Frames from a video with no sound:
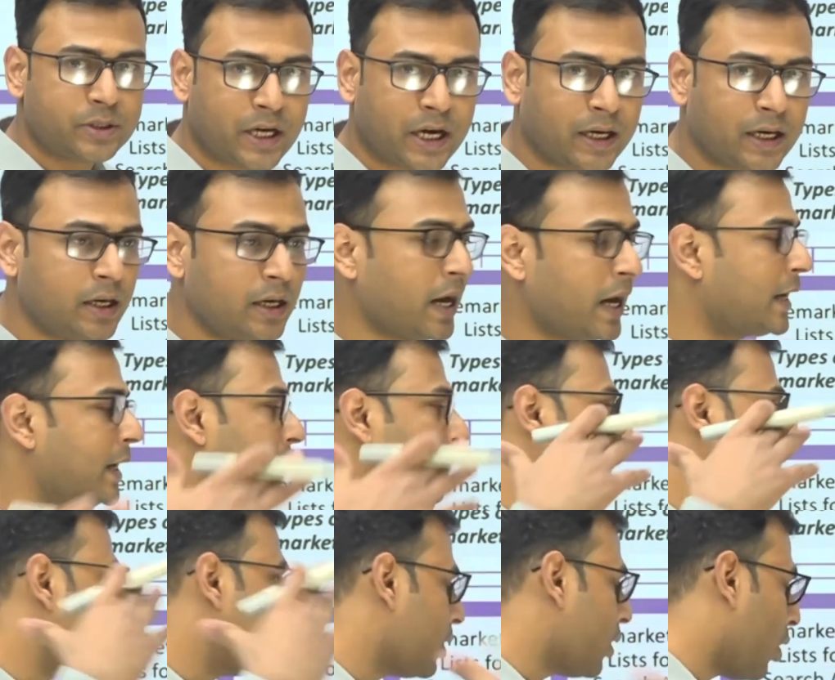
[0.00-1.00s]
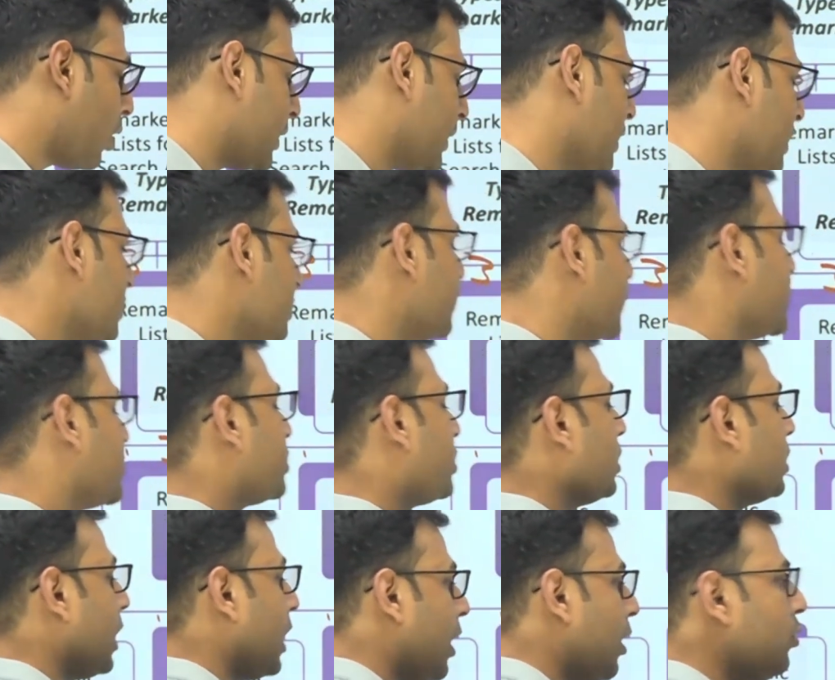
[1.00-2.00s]
channel, I can create the audience based
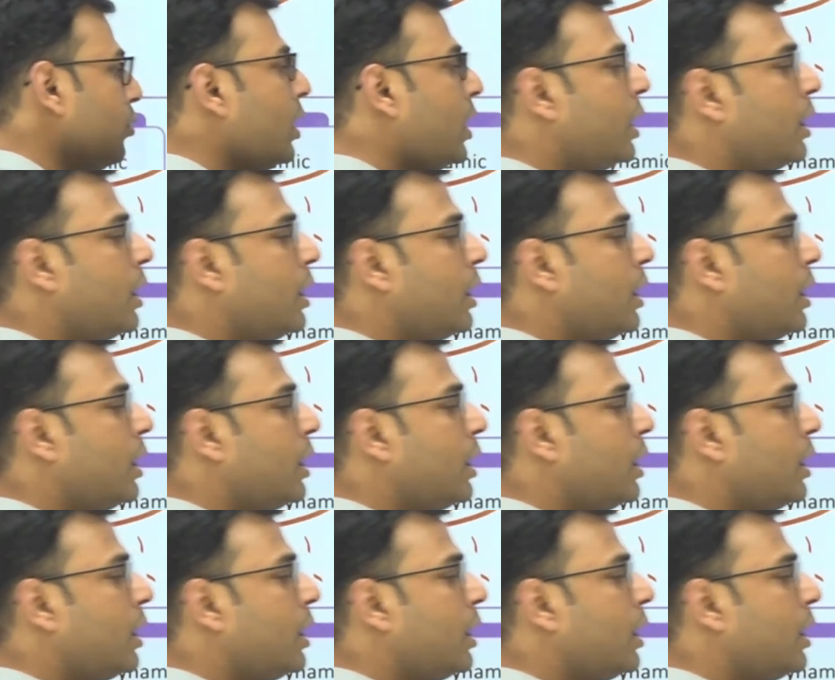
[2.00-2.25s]
on how